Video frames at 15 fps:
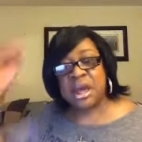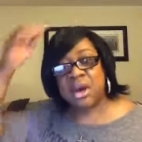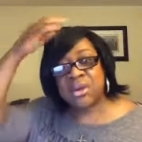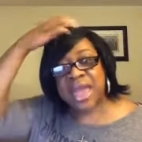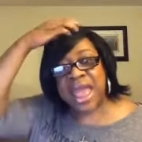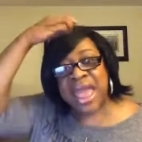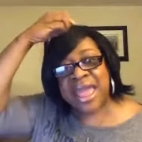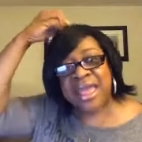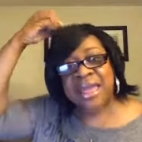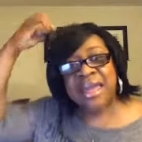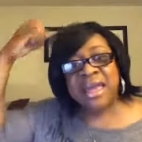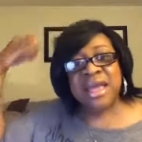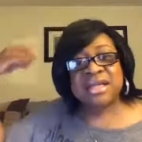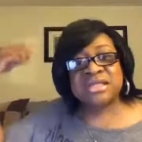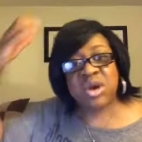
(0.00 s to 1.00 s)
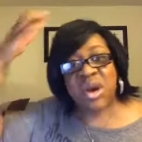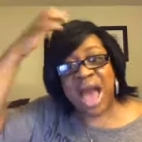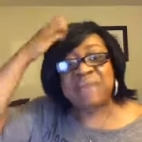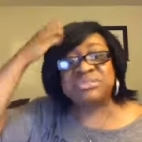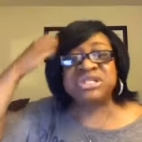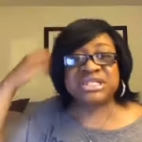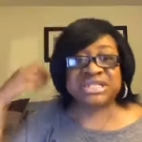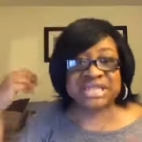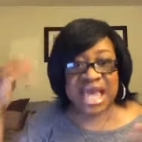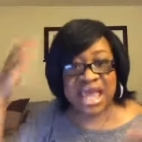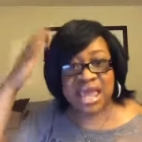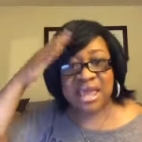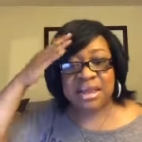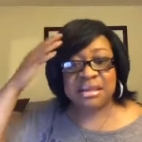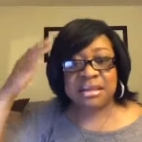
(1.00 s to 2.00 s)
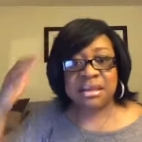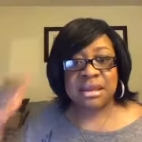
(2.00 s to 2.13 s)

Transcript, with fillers: Okay? So I'm just saying,